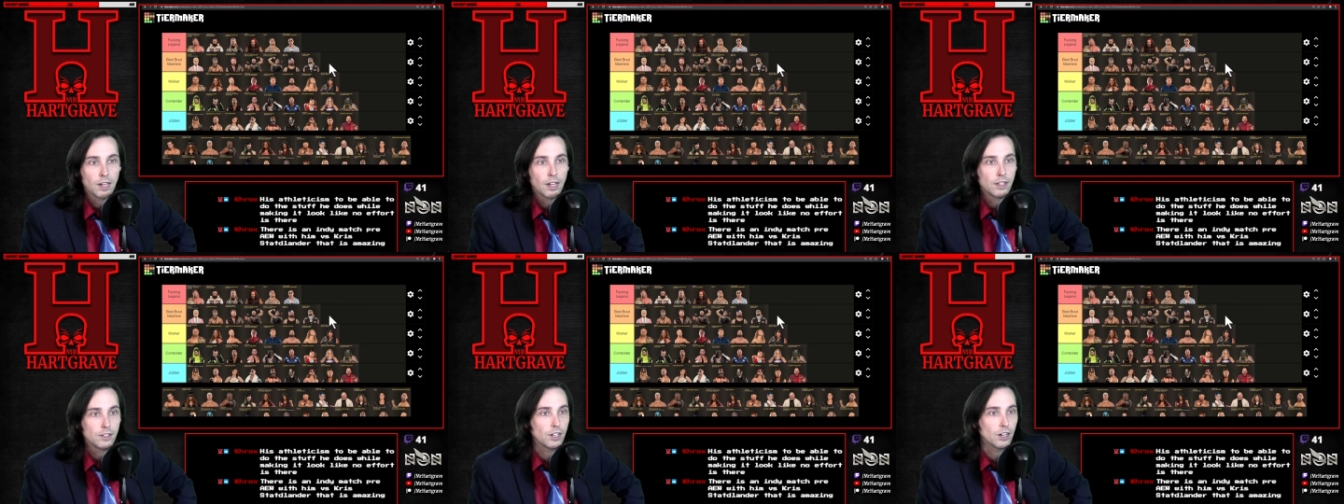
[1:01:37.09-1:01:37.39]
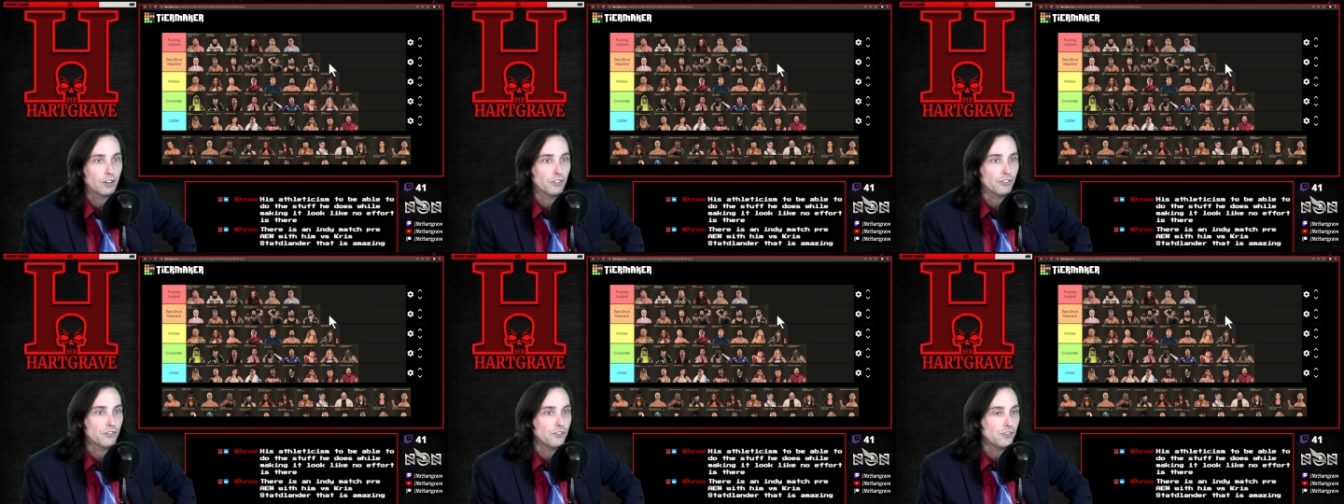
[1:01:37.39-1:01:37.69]

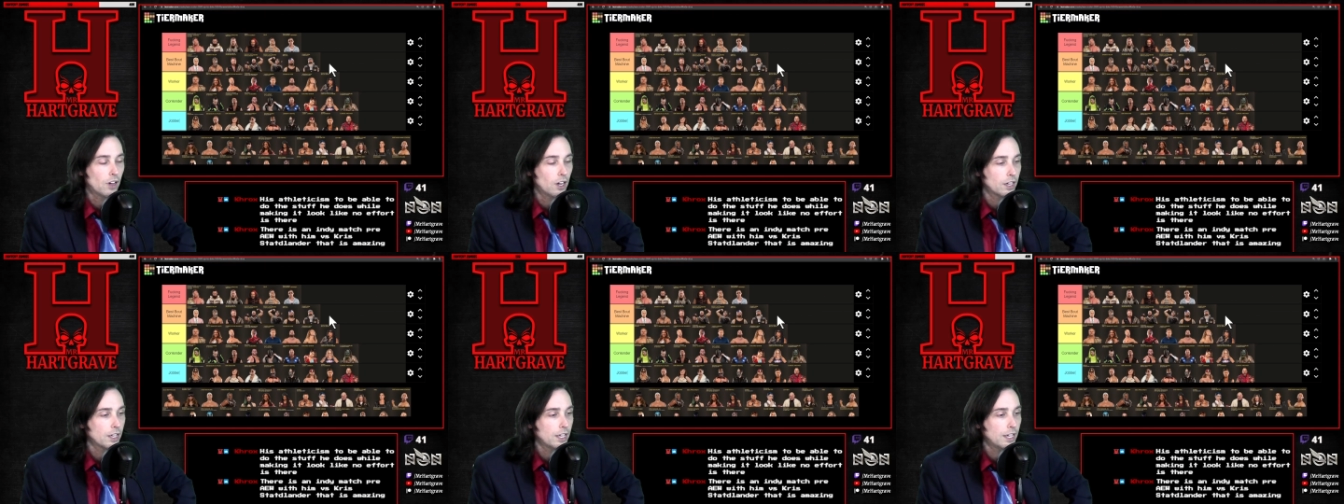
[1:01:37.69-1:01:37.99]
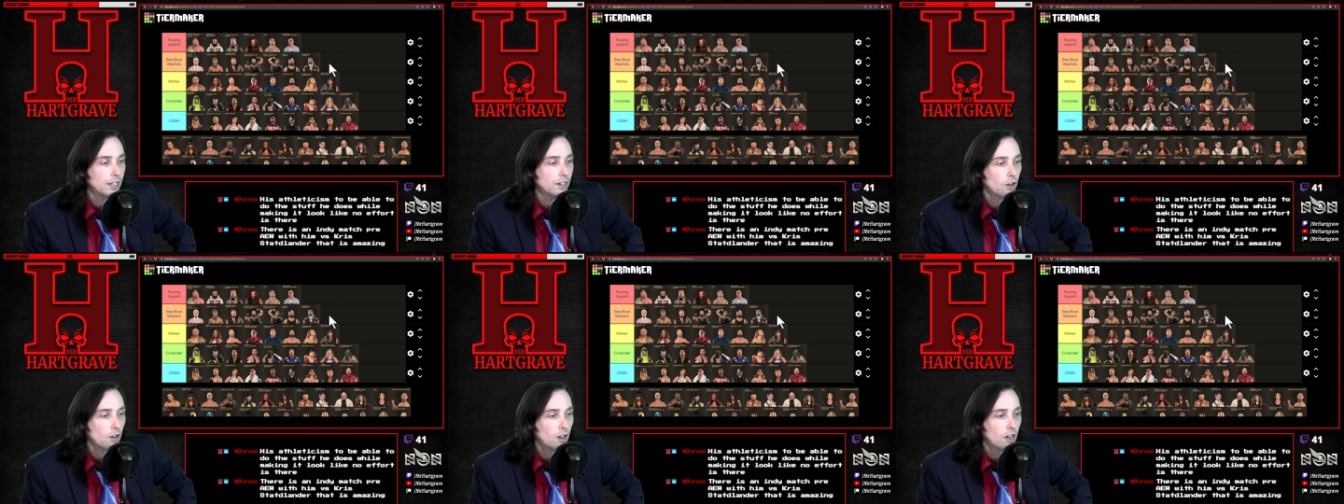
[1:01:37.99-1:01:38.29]
their
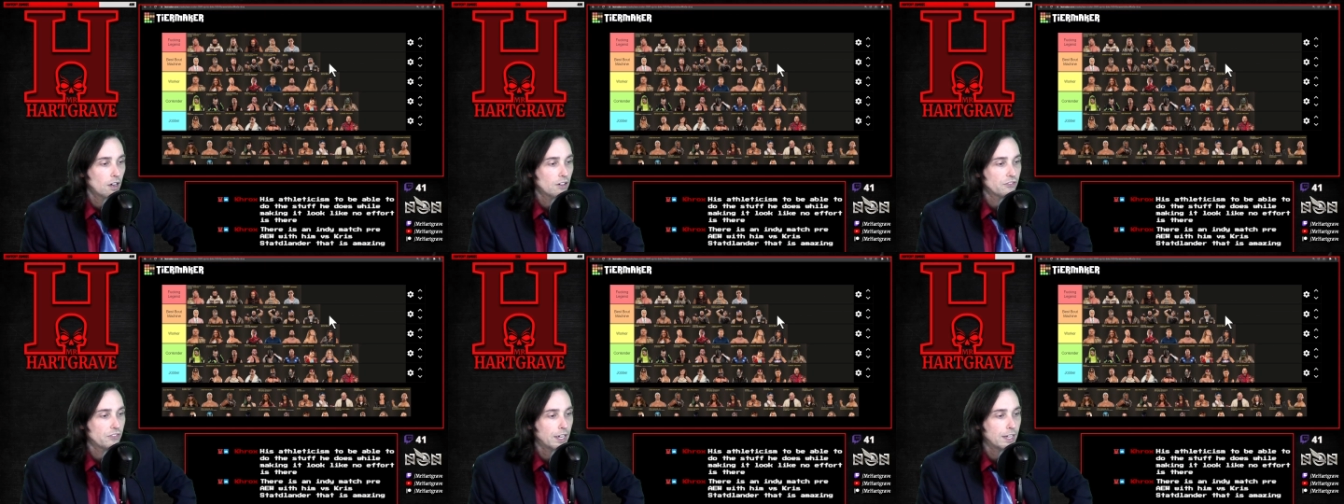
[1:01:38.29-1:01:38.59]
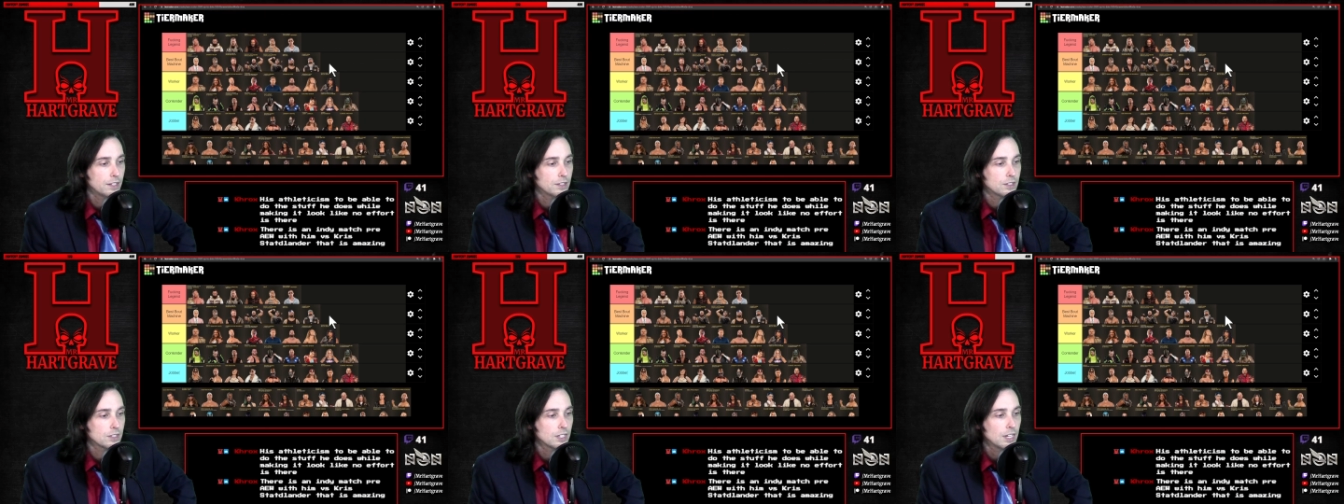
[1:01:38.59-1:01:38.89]
fucking
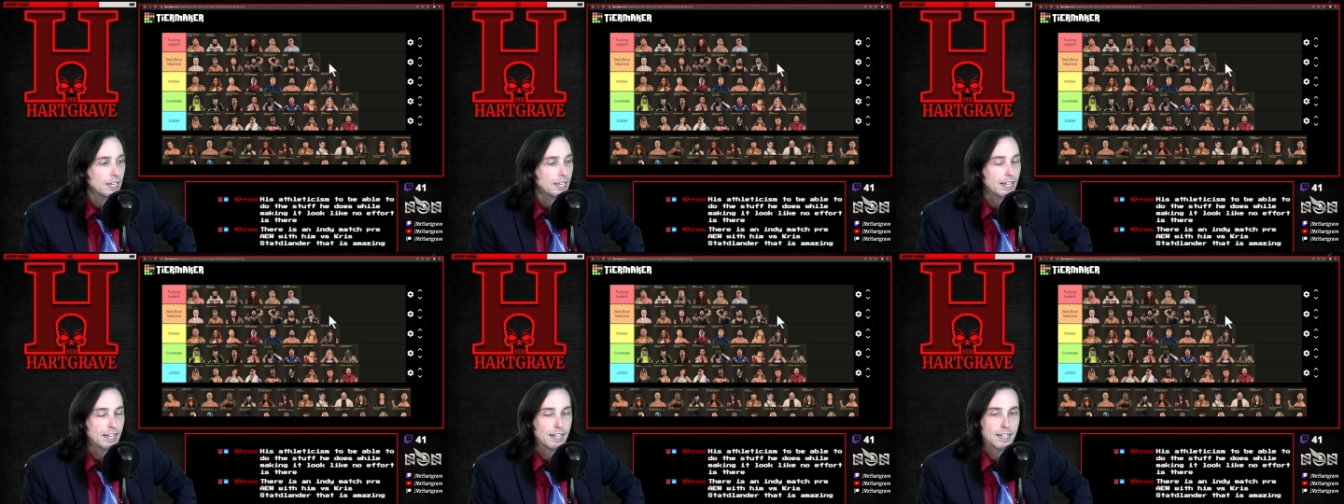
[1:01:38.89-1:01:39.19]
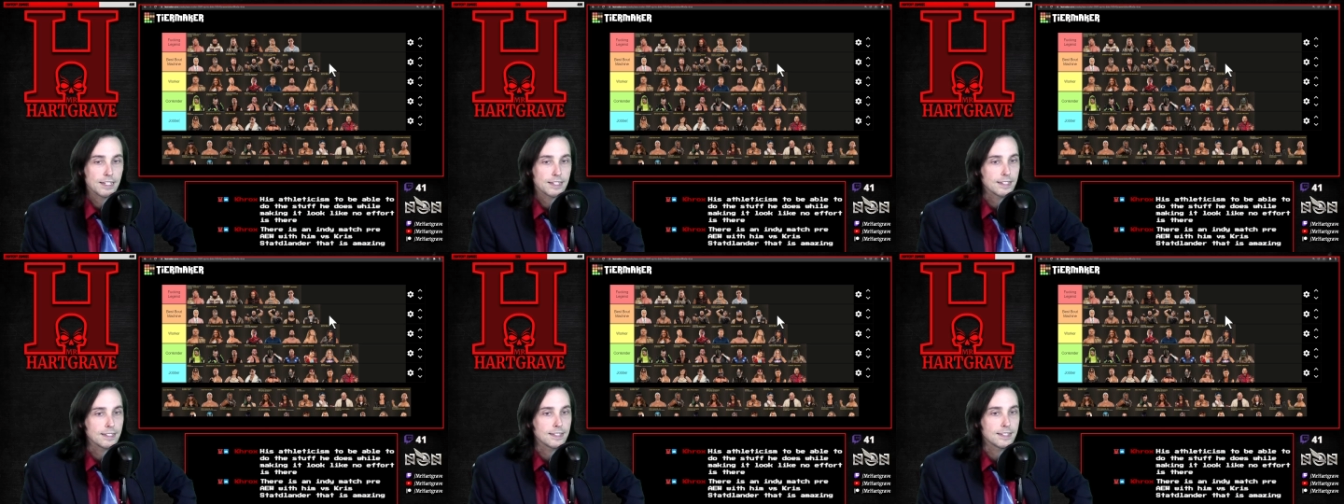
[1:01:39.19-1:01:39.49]
offense
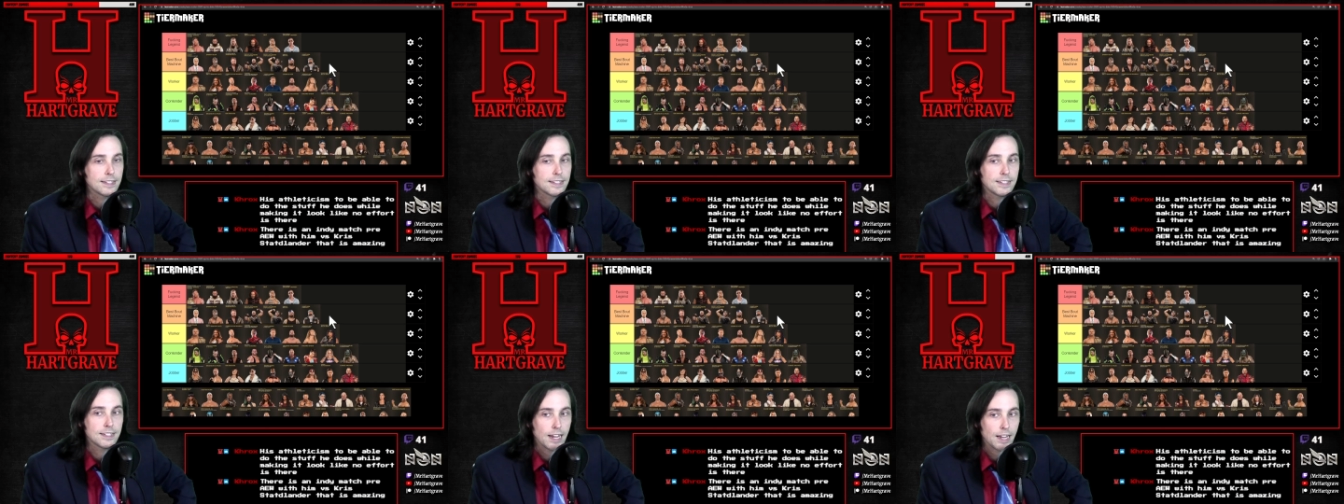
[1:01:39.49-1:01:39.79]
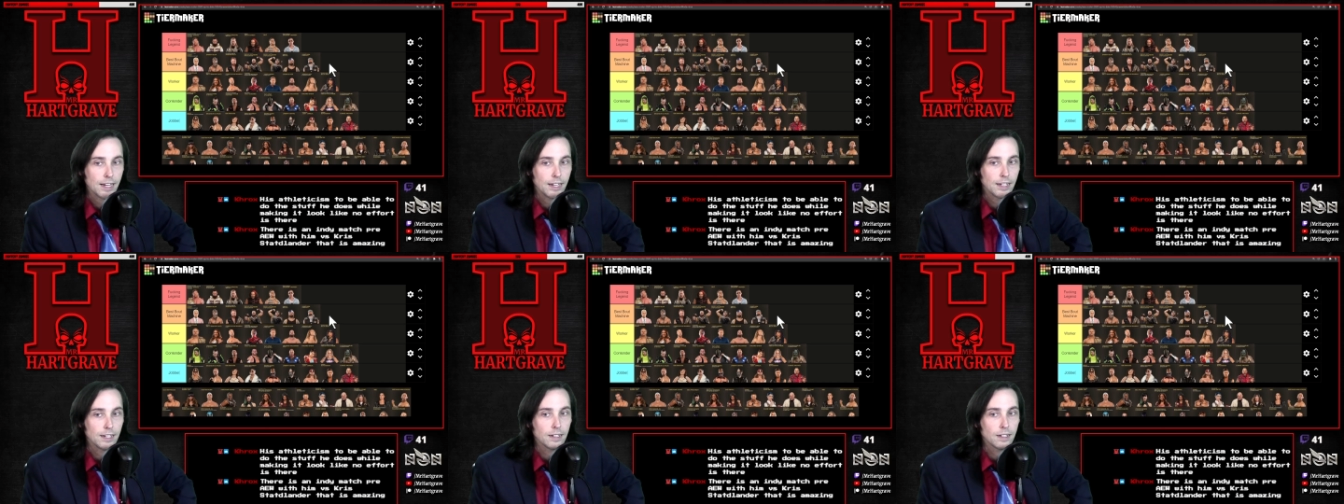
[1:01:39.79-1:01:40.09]
is
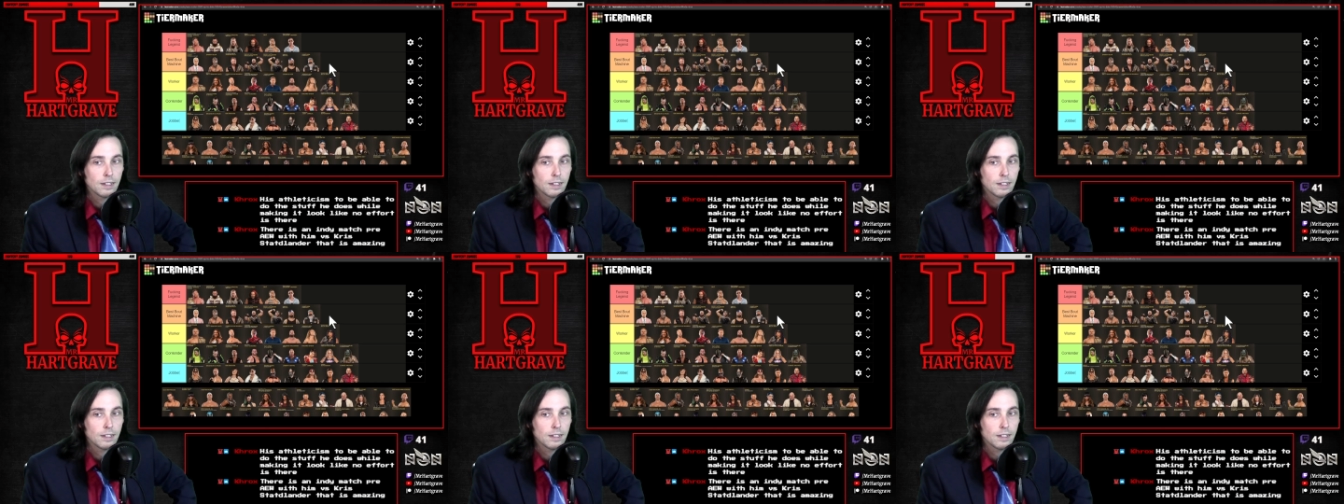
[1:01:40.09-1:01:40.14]
insane.